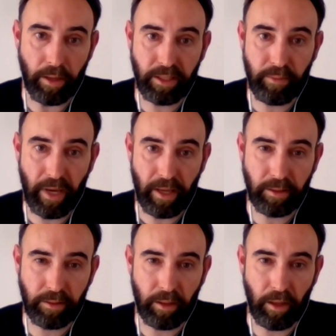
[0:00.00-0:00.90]

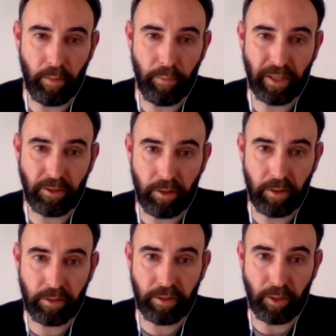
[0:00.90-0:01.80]
demand
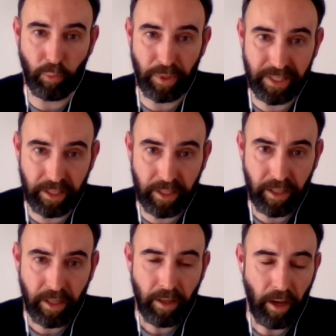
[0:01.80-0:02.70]
patterns that we
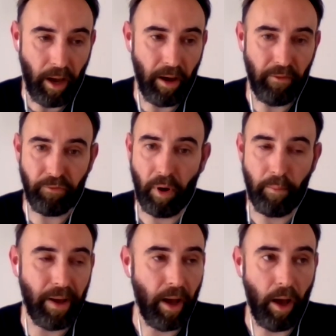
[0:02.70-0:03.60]
see
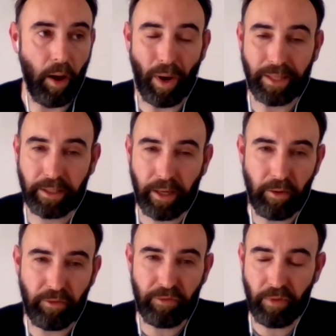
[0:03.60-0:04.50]
from what kind
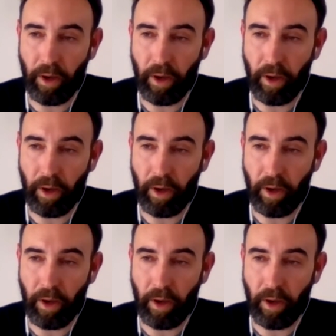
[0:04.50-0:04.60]
of